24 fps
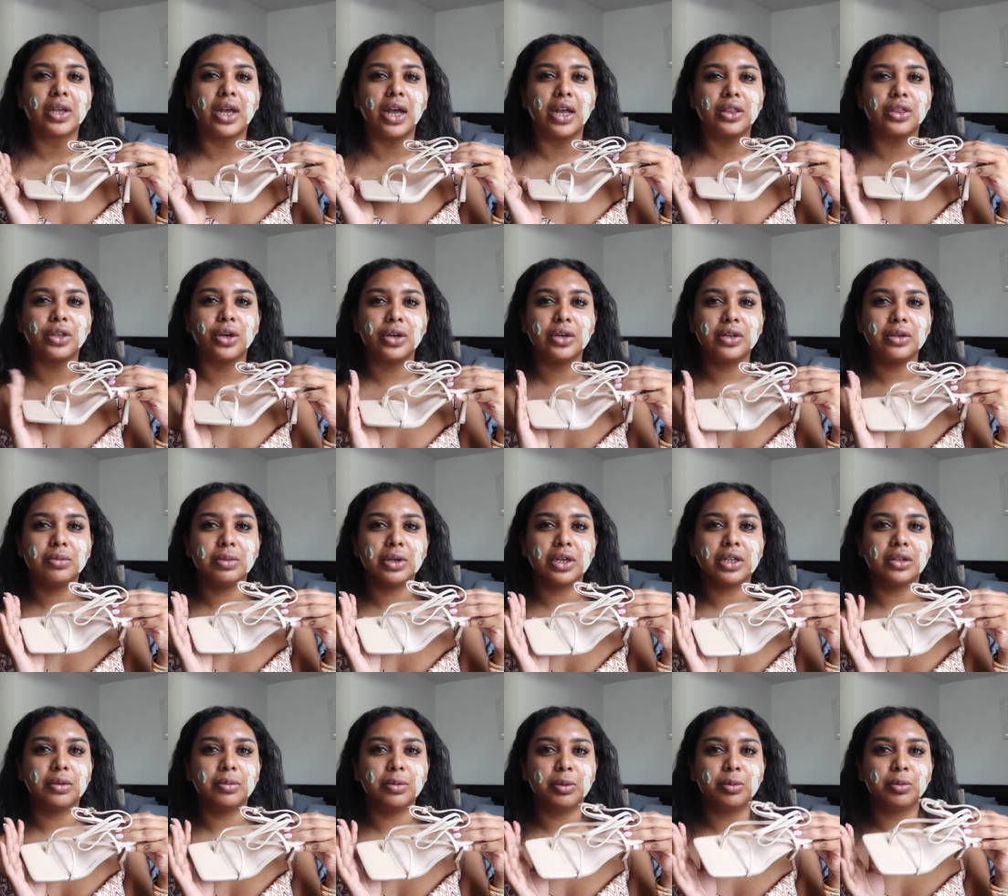I thought it'd be a
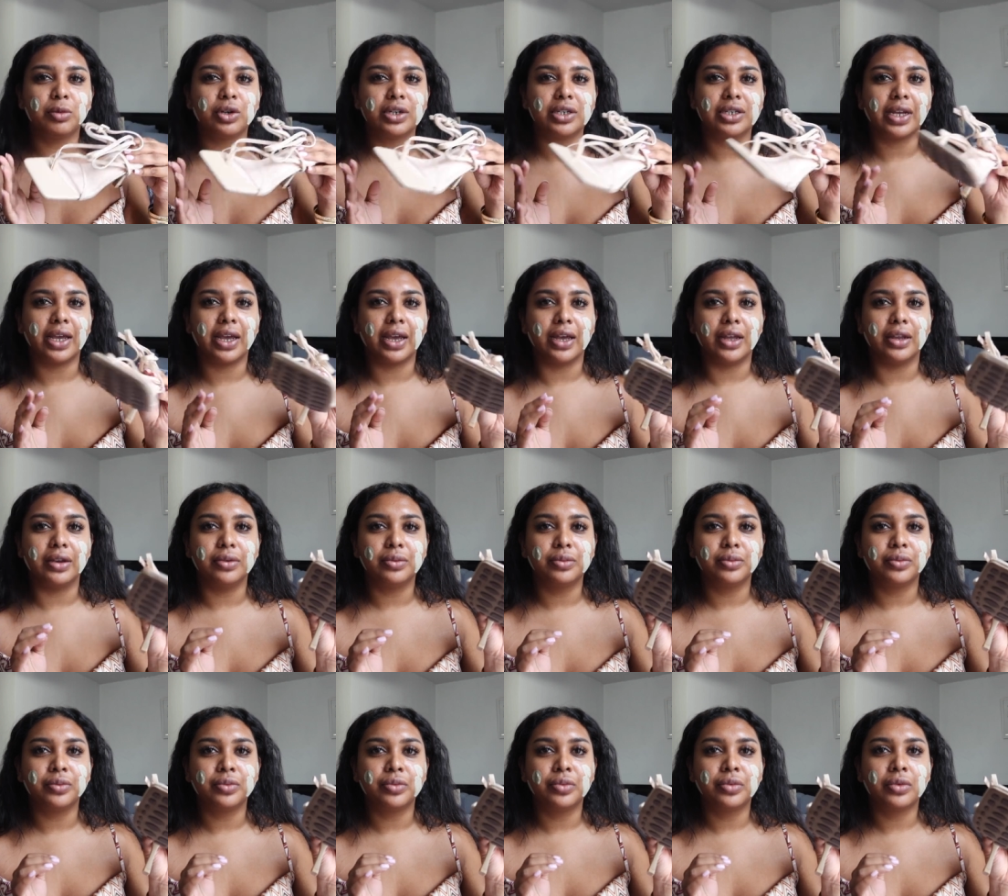little bit more tan,
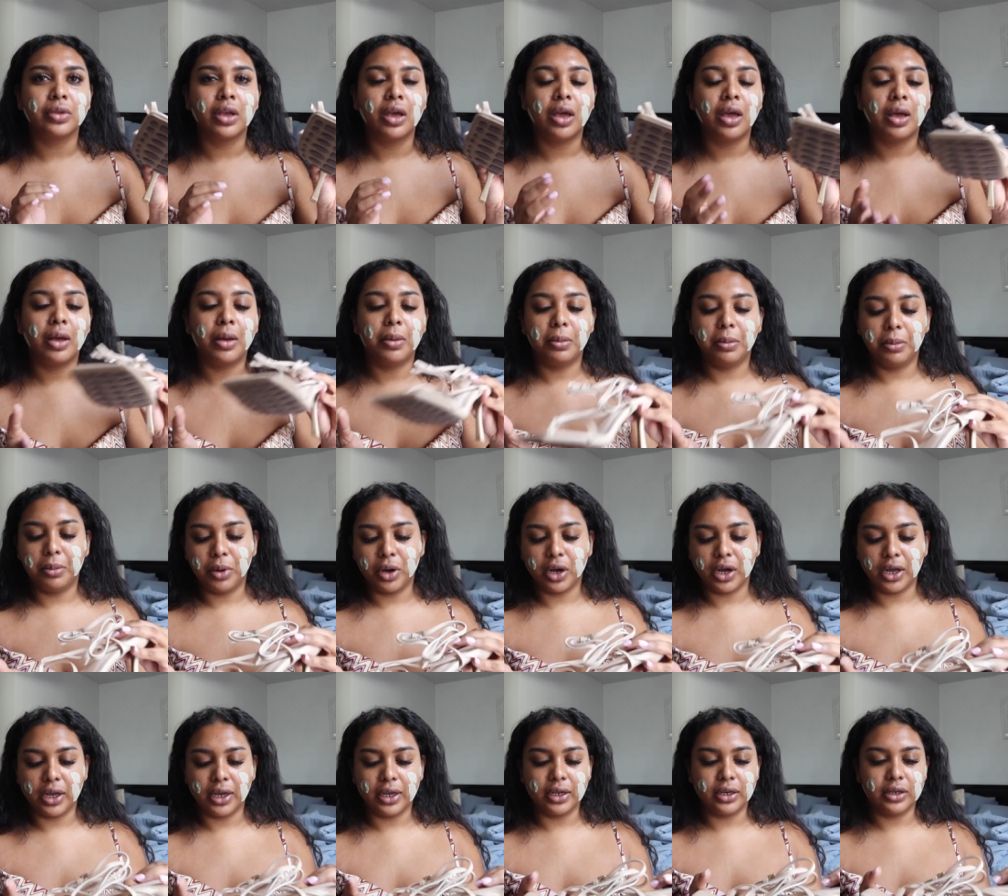
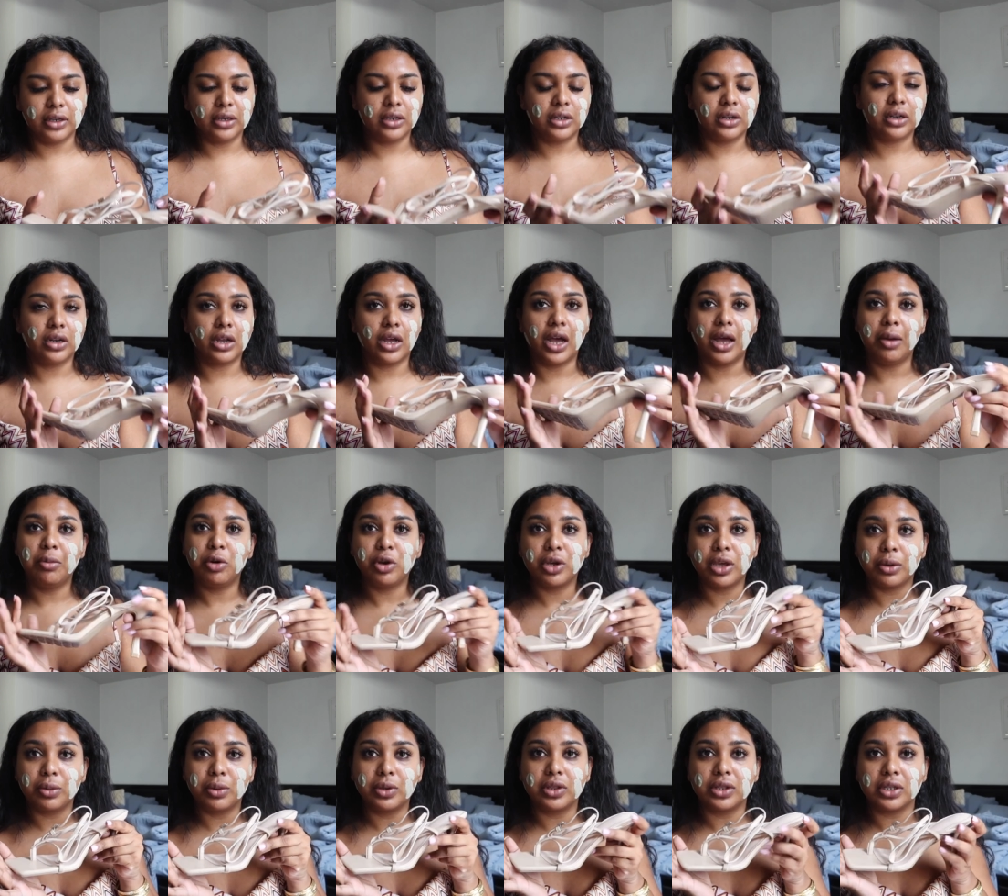but I'm
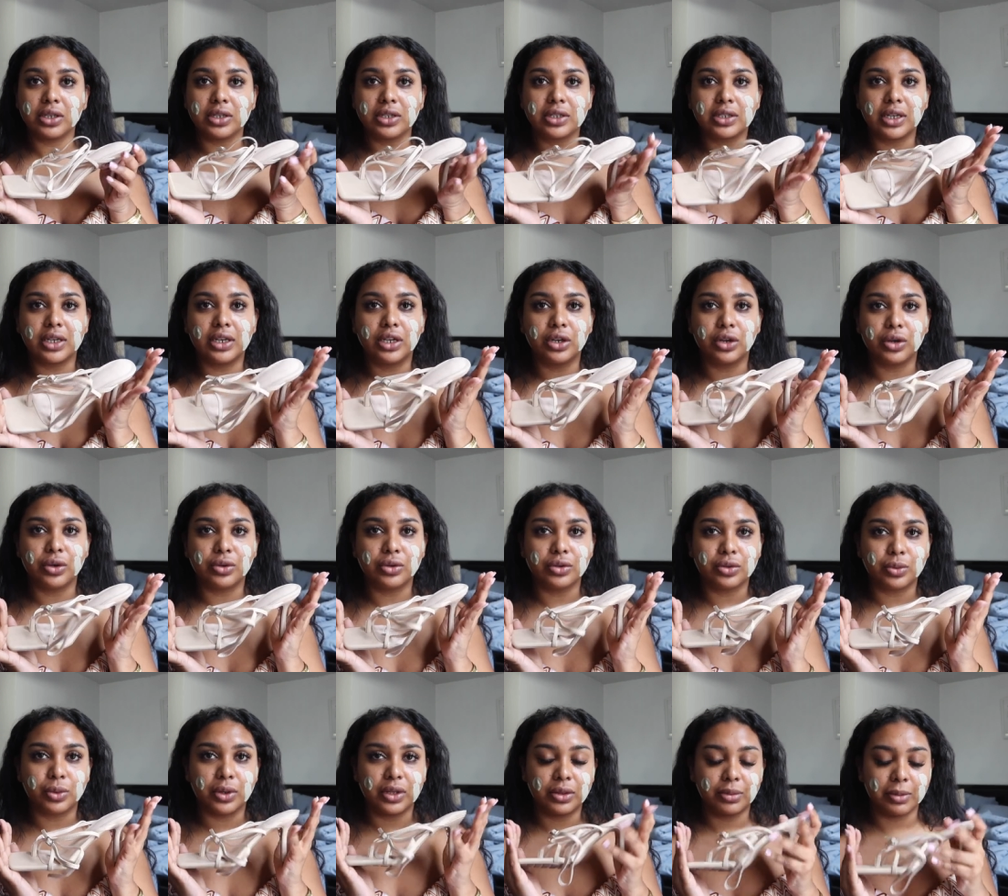okay with this and it goes
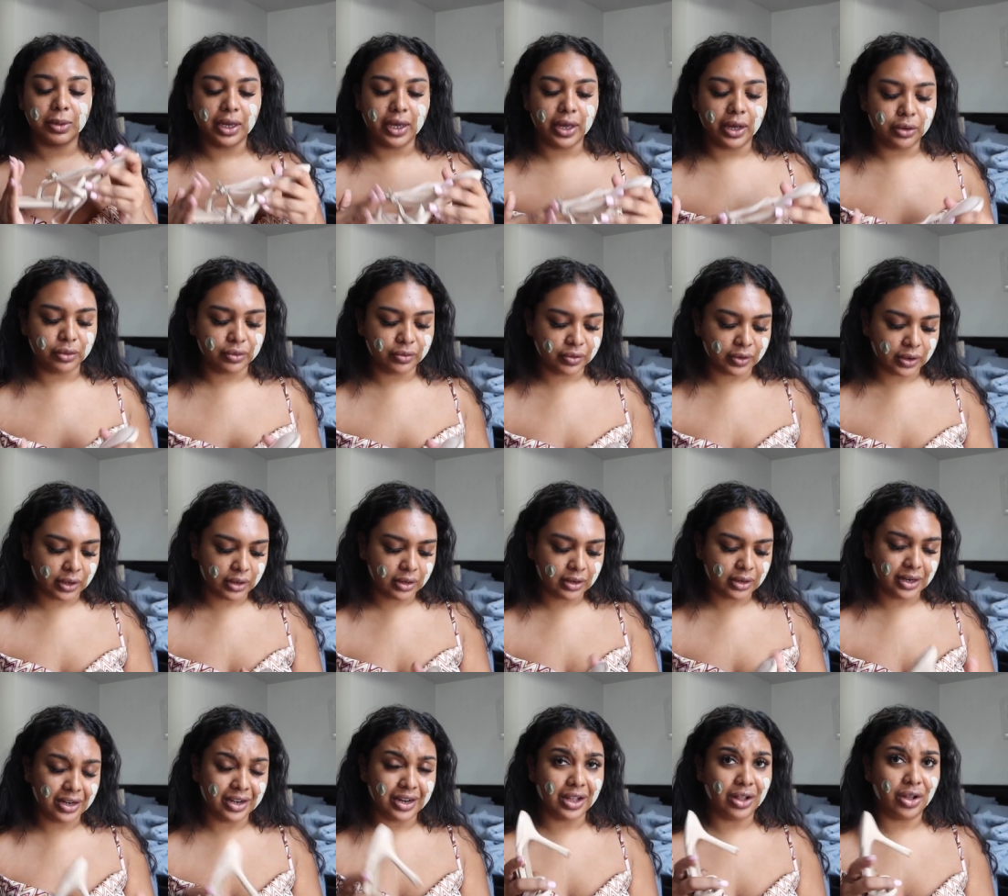with my outfit.
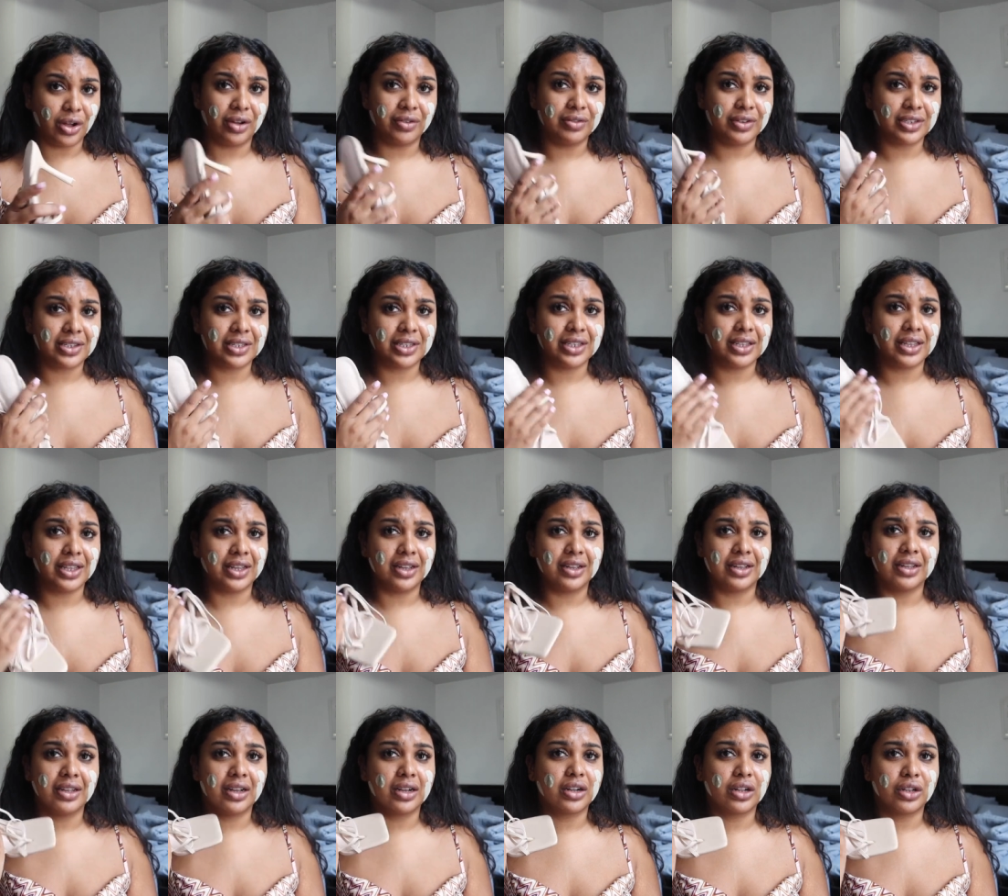And I obviously
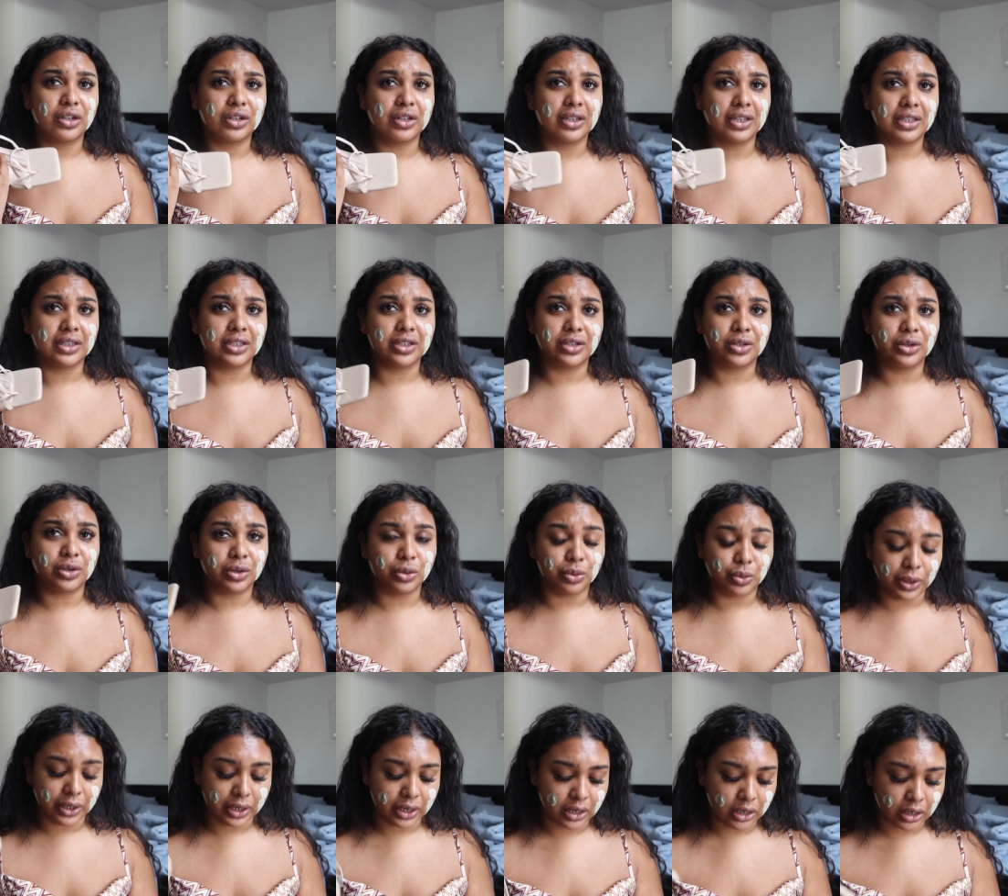like a color like this you could
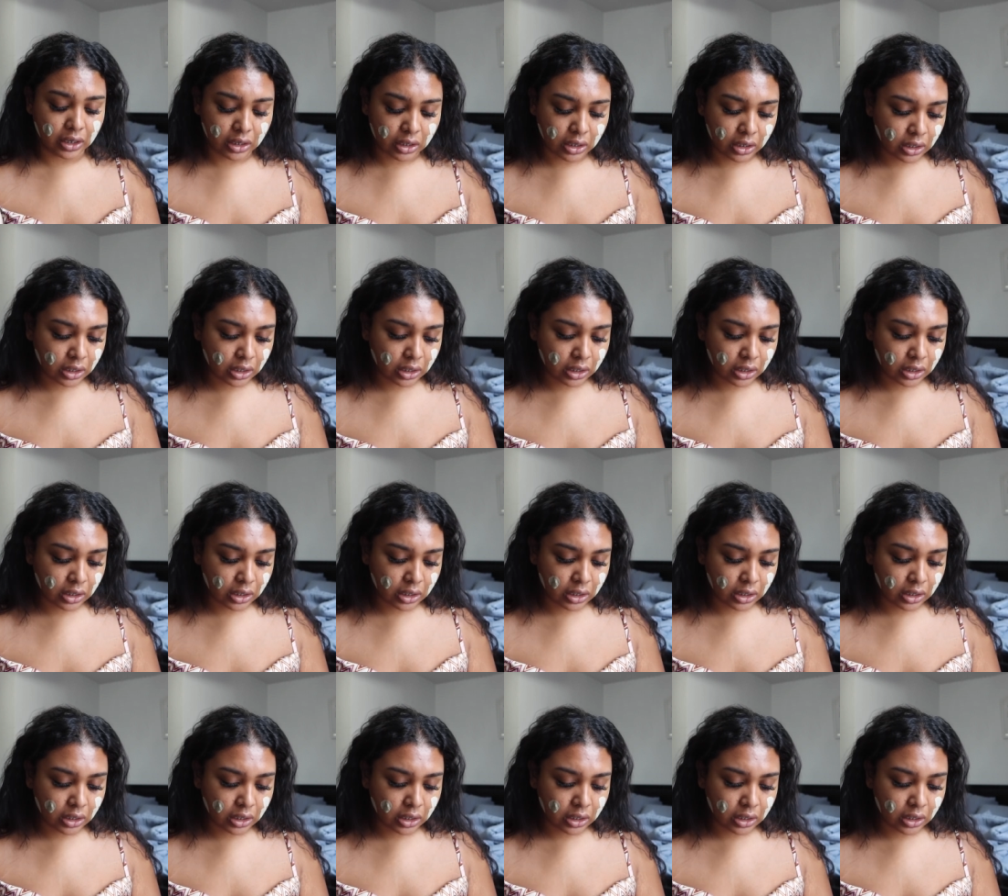wear